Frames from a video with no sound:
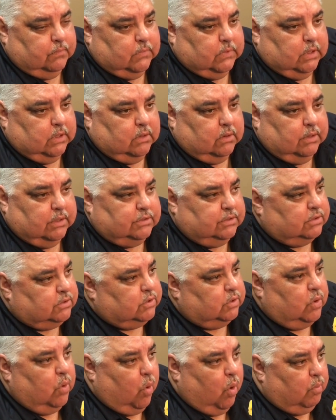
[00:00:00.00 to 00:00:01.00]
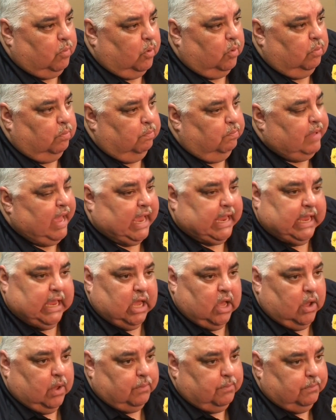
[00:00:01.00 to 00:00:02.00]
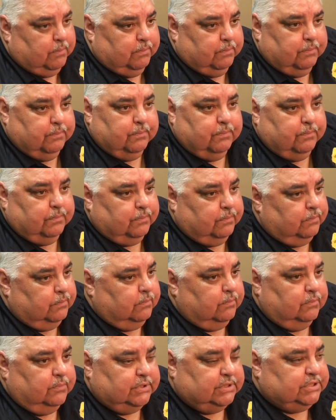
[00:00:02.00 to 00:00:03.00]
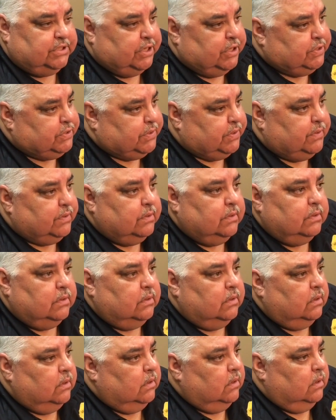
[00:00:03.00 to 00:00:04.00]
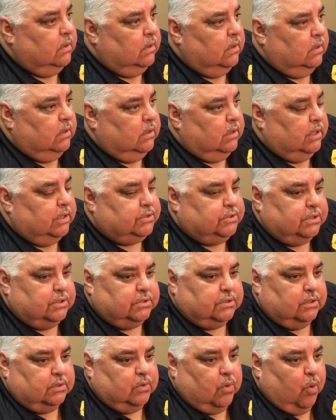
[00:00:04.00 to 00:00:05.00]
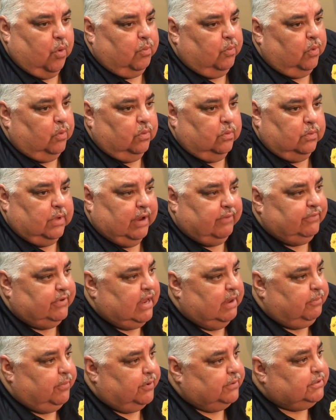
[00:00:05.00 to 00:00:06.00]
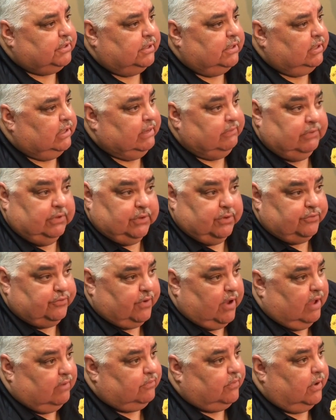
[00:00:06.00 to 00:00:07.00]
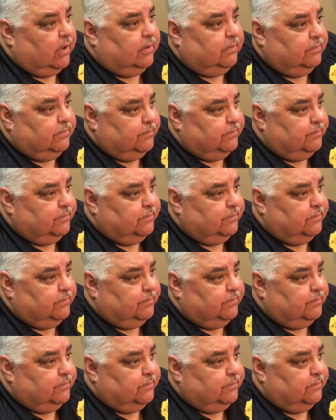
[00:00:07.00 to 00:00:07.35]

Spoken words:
You know, it's just a normal backing up procedure. It's just a normal everyday person leaving their driveway.